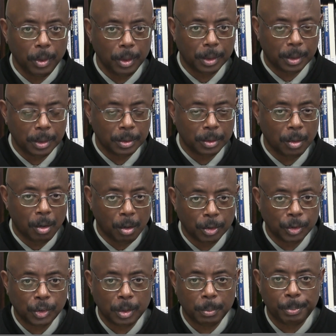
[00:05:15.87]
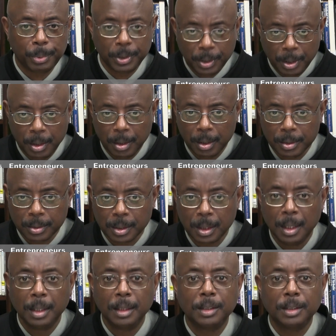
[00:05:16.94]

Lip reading: workers, entrepreneurs,